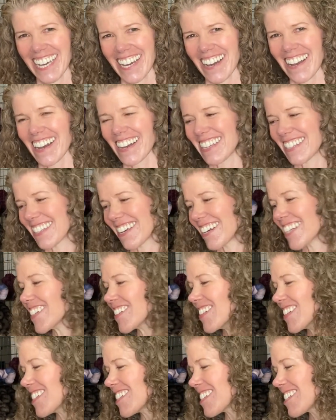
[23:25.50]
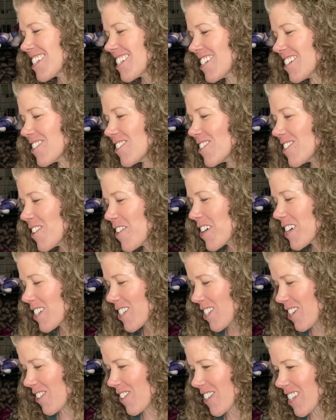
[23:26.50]
I thought it was too
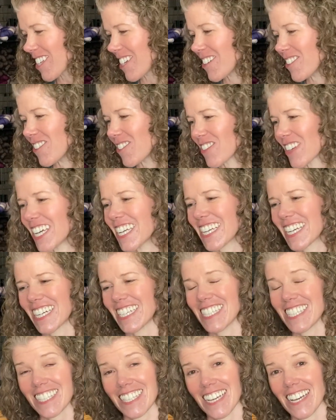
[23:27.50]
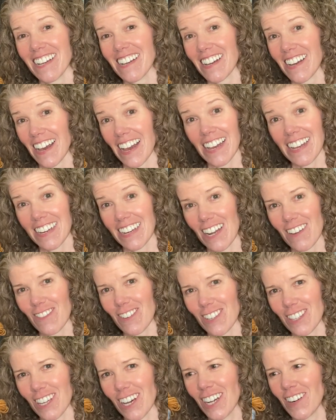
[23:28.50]
cute because I'd never
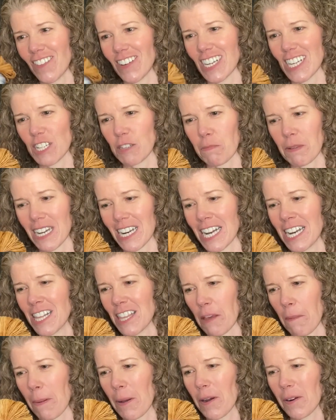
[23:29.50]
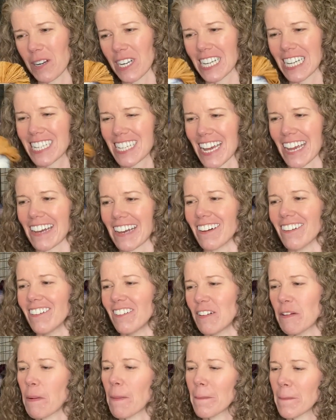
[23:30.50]
thought of it as being the ponytail,
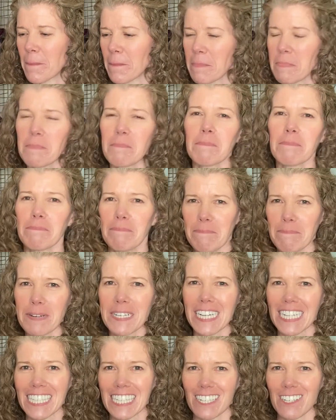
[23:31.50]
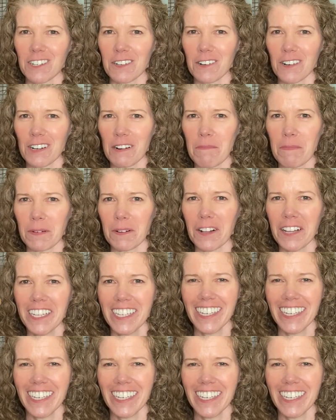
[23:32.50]
but it's adorable.